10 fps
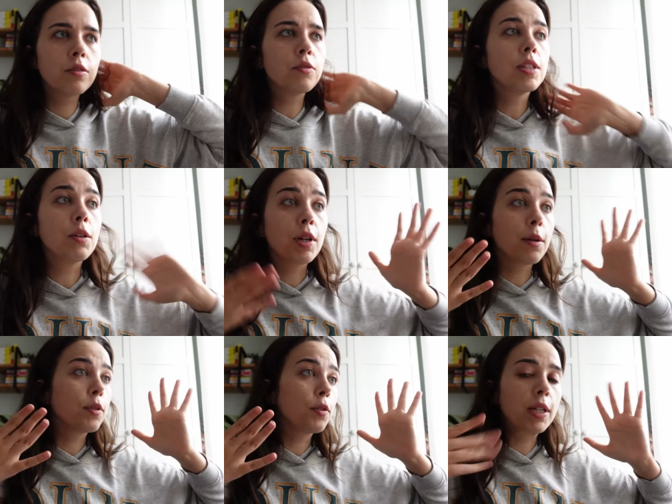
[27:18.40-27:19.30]
to see what
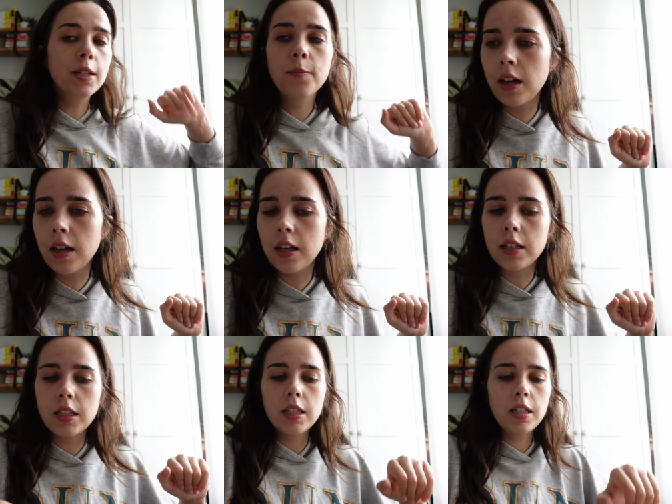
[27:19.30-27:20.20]
I'm doing.
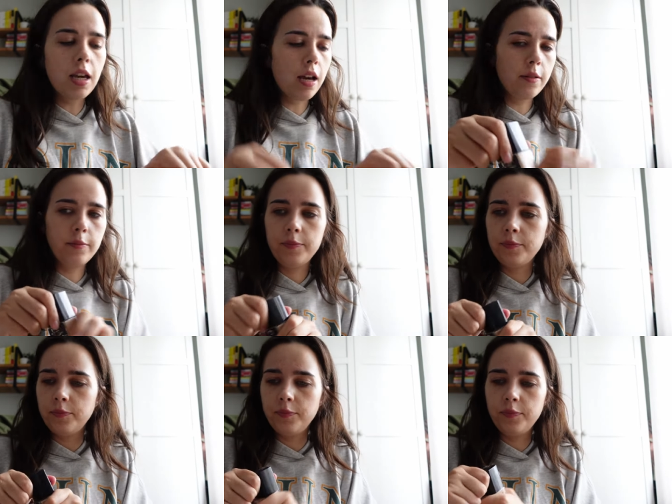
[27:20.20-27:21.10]
And yeah,
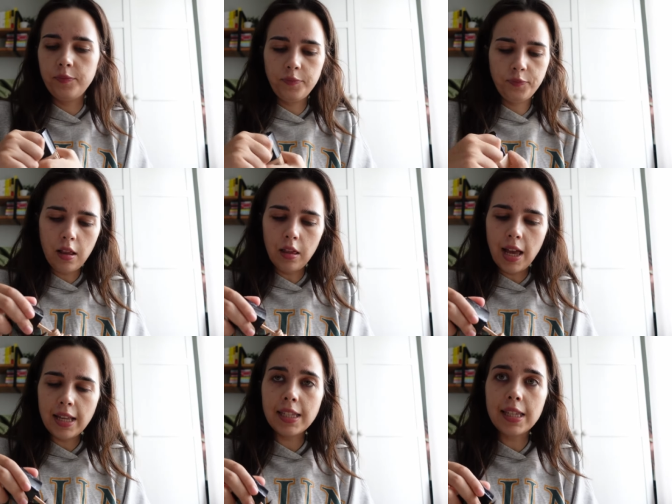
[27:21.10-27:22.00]

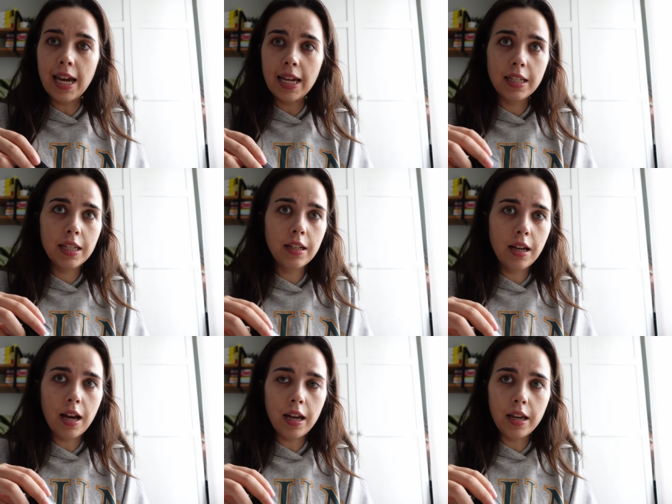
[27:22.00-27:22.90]
last night
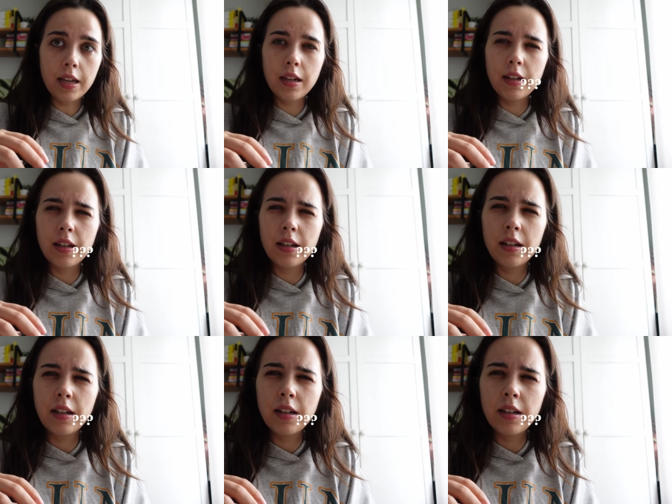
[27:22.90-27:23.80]
I
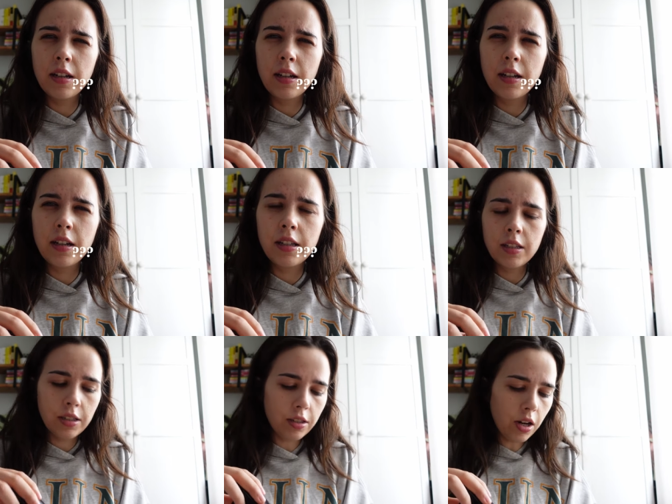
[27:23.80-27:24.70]

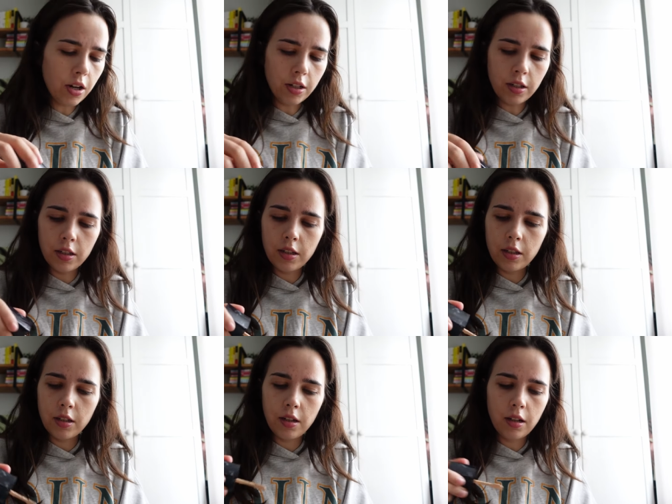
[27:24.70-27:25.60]
started
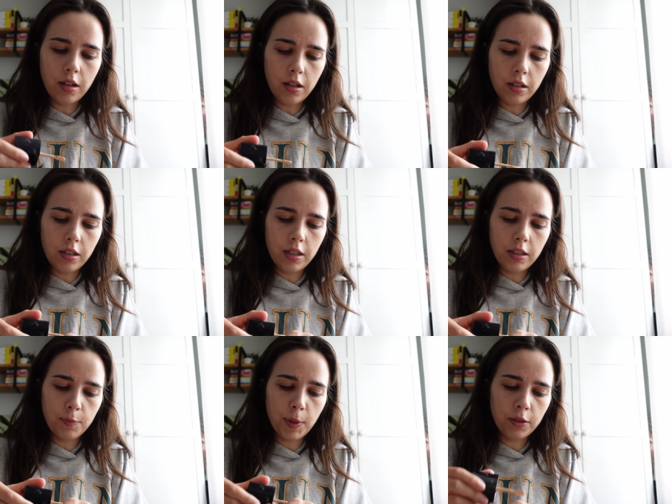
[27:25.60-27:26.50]
The
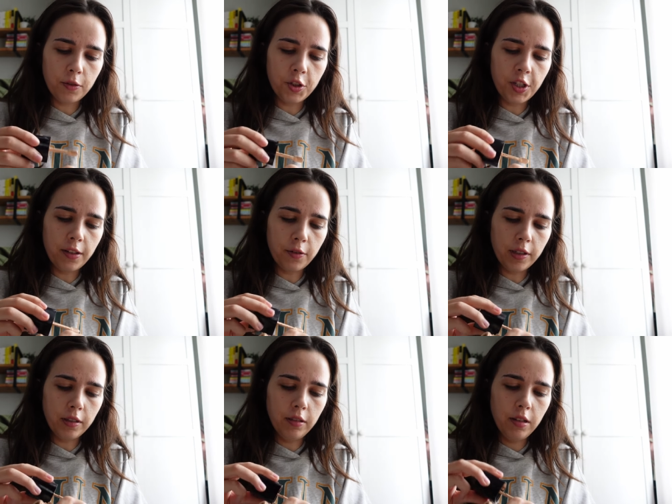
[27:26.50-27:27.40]
Inspector
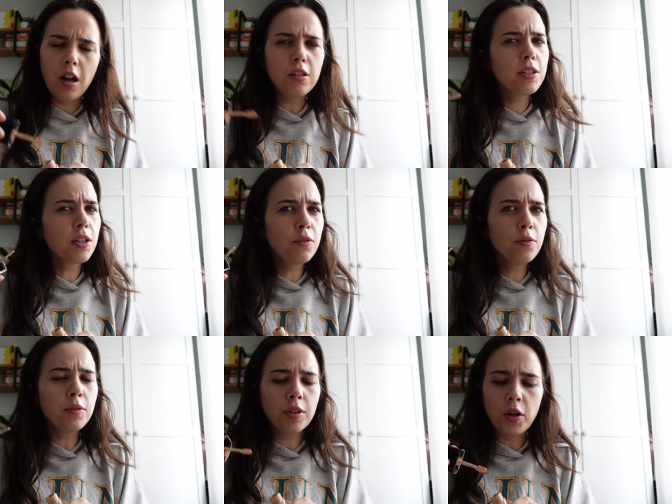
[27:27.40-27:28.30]
General,
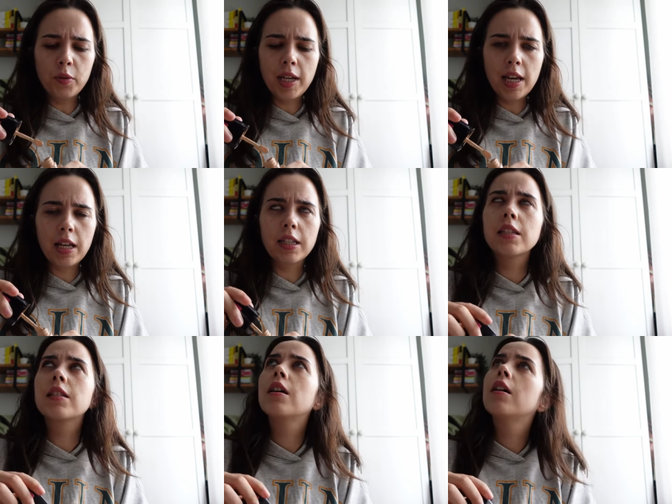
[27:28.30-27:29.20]
also known
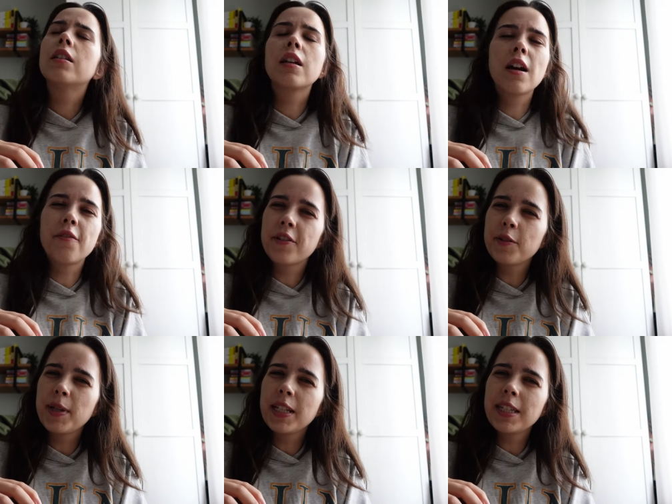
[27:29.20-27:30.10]
as The
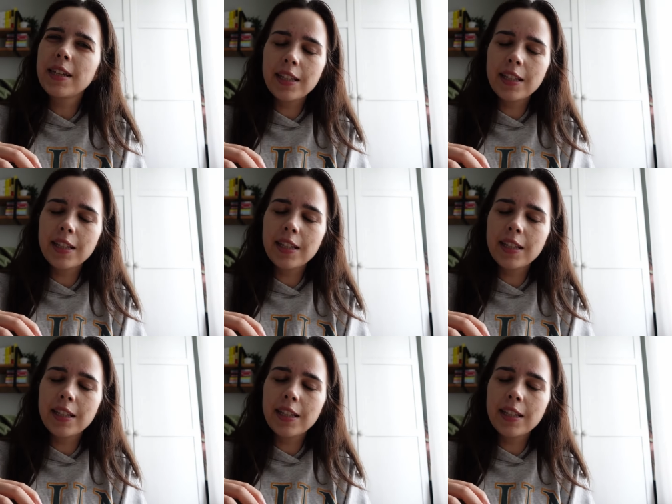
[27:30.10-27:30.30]
Government